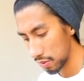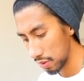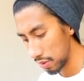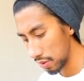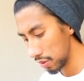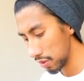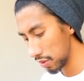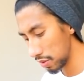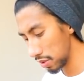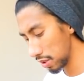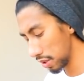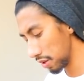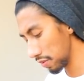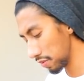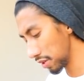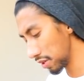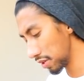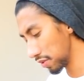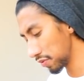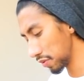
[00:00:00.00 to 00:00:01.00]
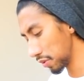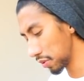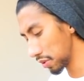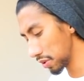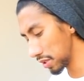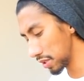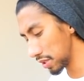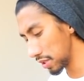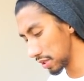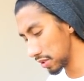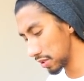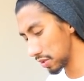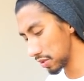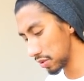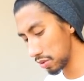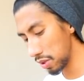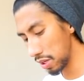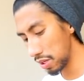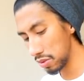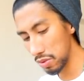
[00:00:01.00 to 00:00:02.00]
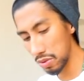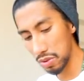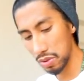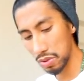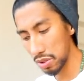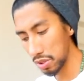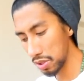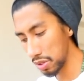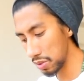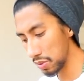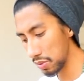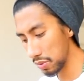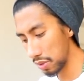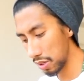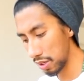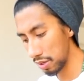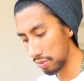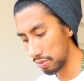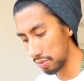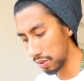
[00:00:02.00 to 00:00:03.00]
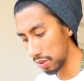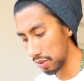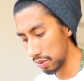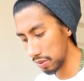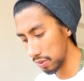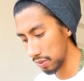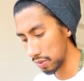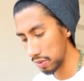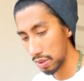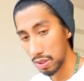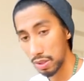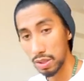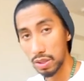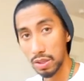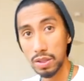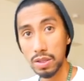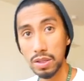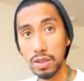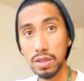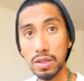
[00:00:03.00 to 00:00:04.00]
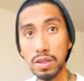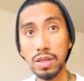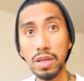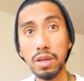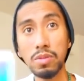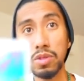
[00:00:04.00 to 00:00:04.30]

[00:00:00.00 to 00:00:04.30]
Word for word: Because you have here the four seasons trying to stir you up, you know. This is them